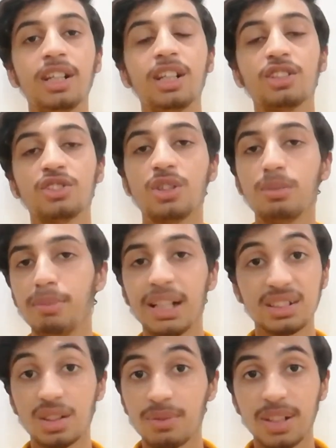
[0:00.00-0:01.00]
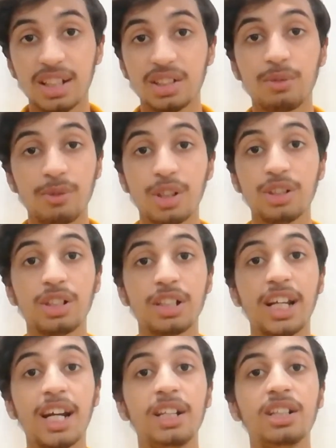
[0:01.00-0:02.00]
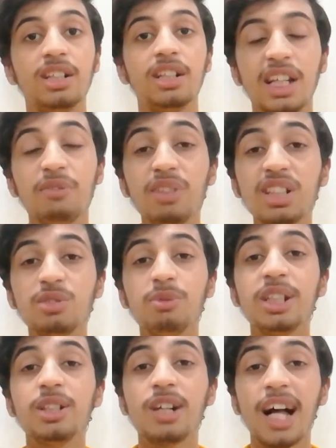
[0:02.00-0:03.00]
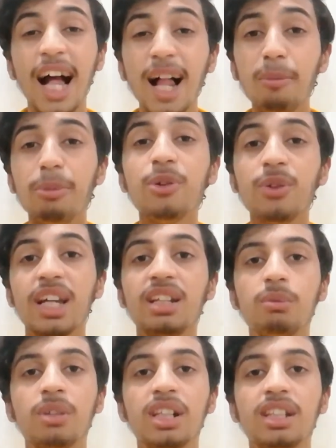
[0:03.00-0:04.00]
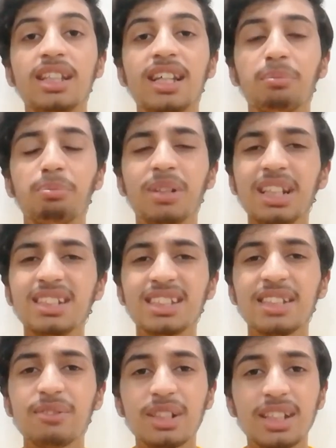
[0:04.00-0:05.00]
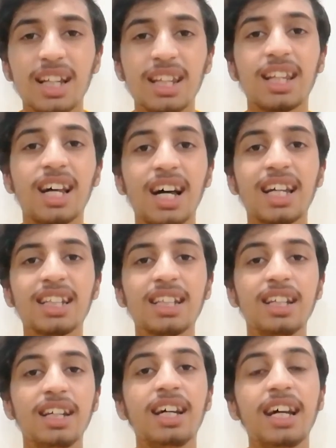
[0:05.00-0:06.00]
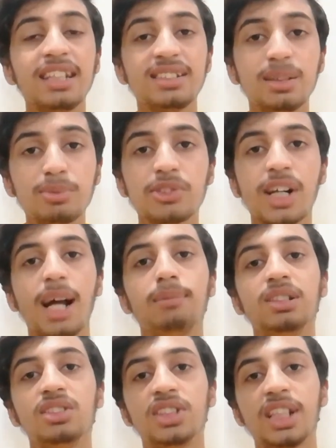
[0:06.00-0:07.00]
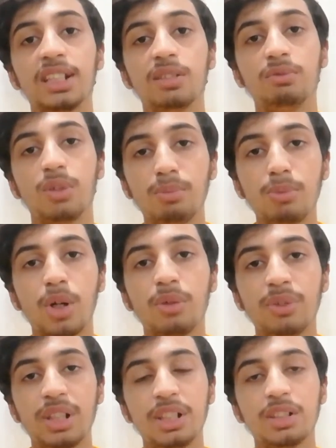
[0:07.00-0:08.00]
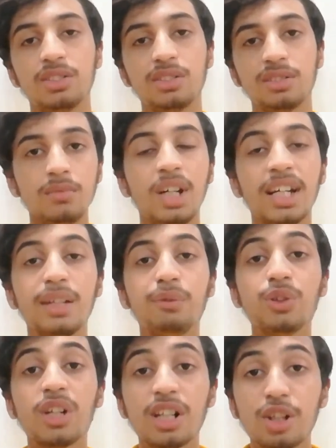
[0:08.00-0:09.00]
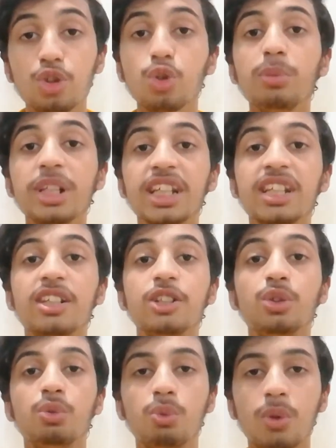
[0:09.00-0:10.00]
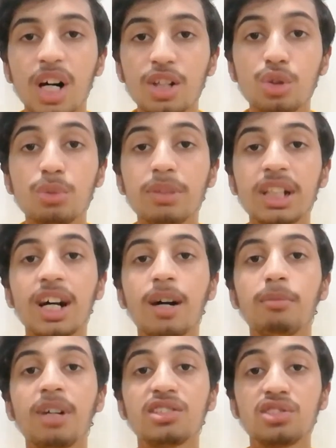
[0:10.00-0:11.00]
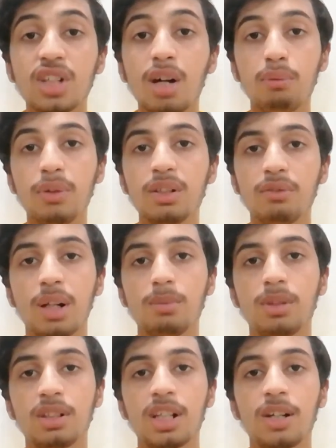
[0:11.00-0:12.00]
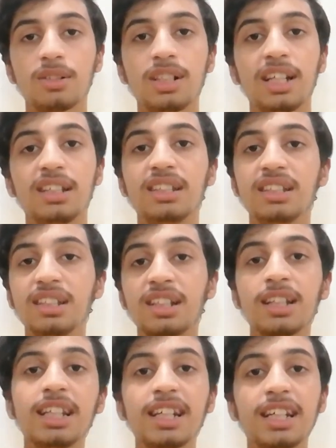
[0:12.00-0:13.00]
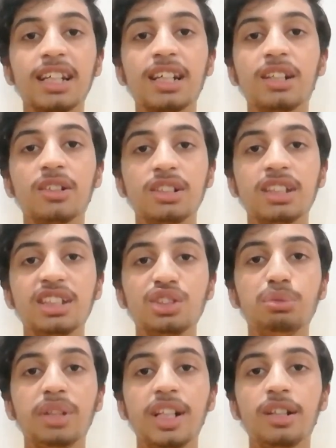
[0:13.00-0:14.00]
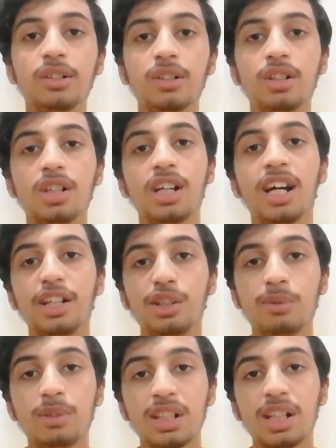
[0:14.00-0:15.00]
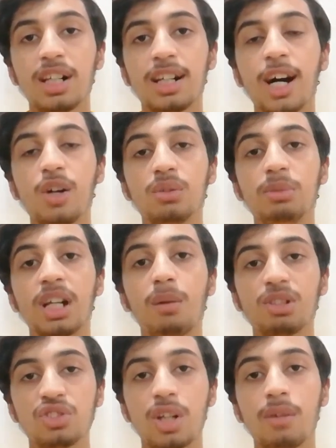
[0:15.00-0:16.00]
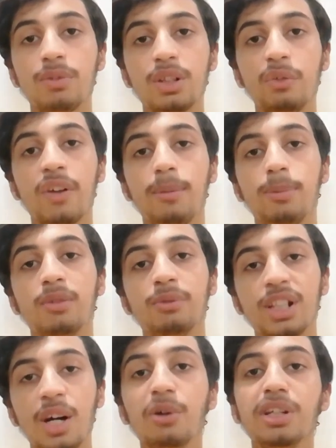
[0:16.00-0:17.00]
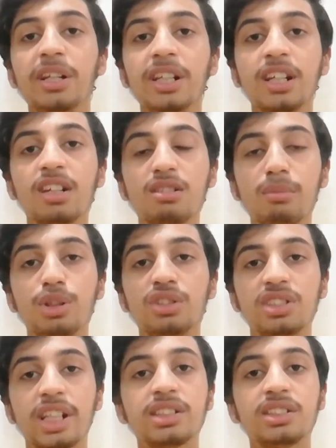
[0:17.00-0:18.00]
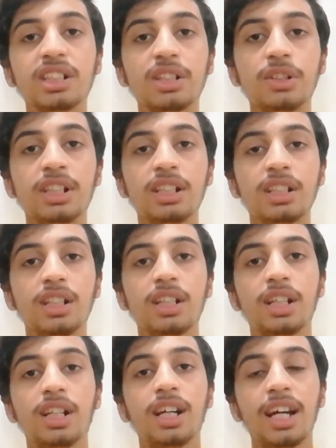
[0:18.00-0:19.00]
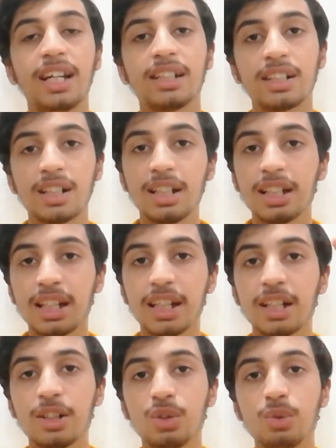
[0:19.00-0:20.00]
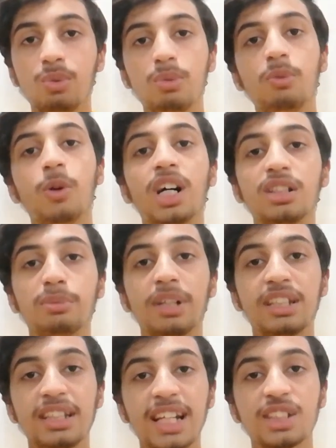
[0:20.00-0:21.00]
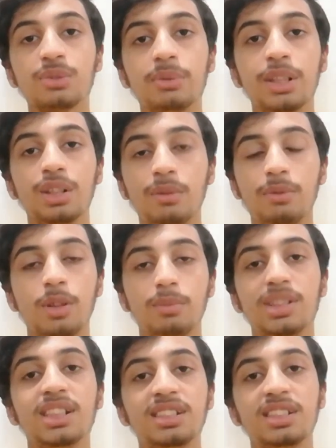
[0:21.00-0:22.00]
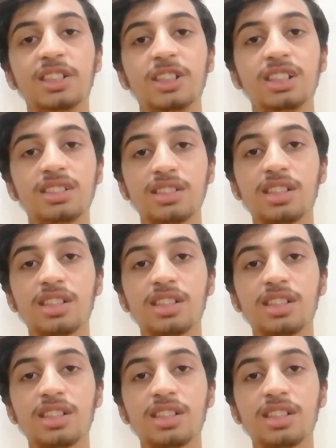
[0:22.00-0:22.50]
So best of luck for your career. If this video helped you anyway, then please give it a like and subscribe this channel for more videos. And if you are a too beginner, you want to become a software developer now, then click here on this video and you will learn how to become a software developer without needing a computer science degree. And click here to watch my next video from this series.